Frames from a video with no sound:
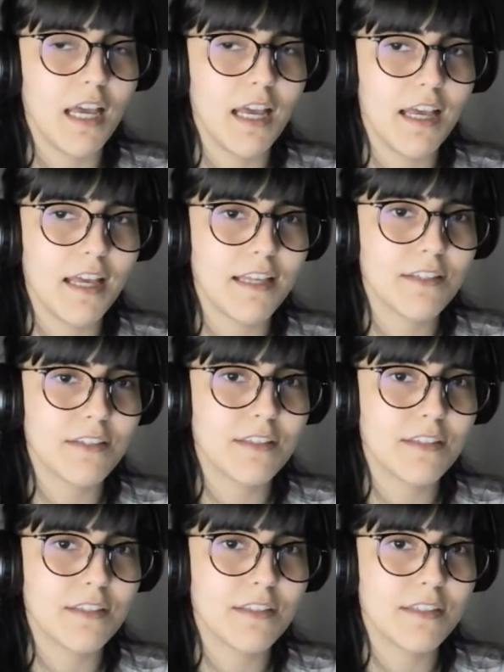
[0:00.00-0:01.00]
And
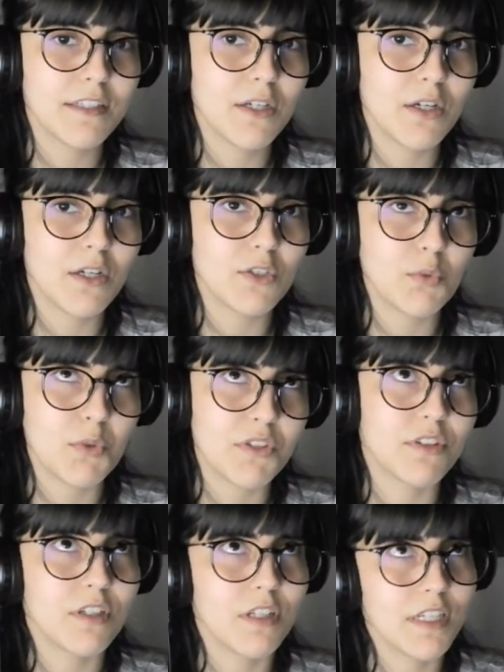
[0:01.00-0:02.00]

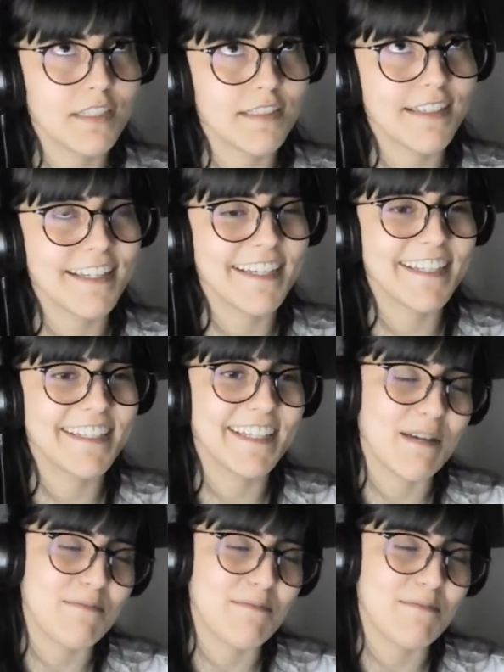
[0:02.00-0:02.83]
Twitter, LinkedIn,